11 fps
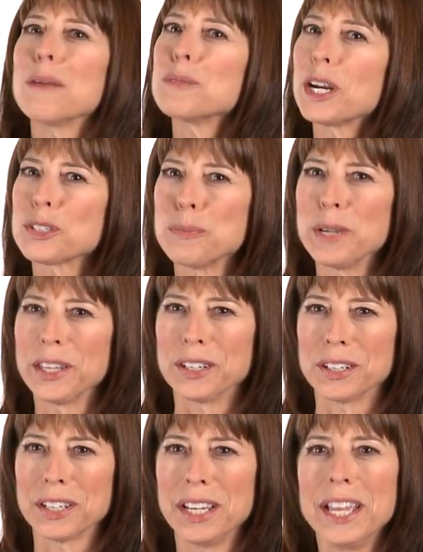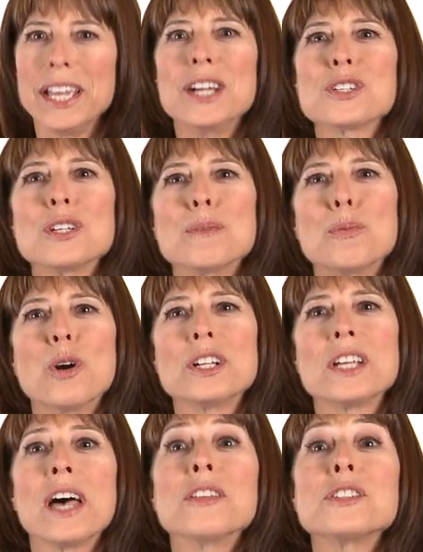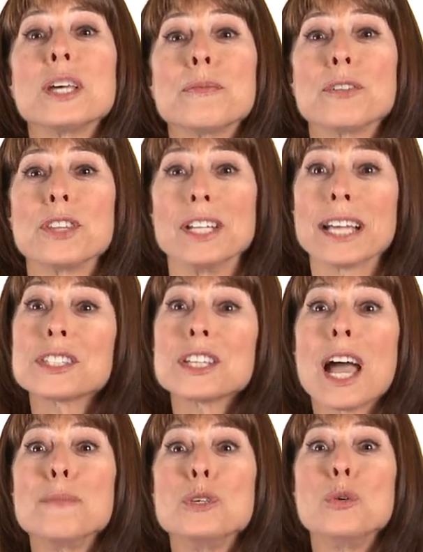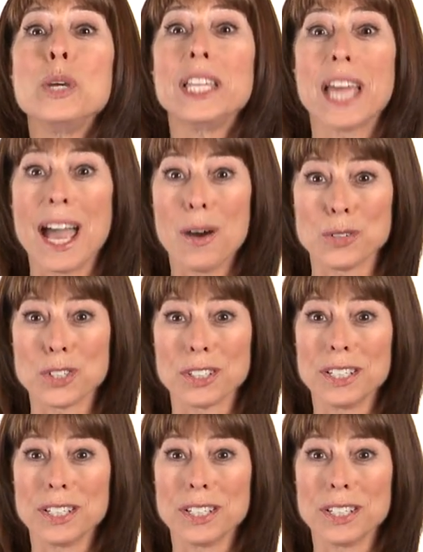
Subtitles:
I'm Dr. Miller. Here's an important health tip for the next time you eat out.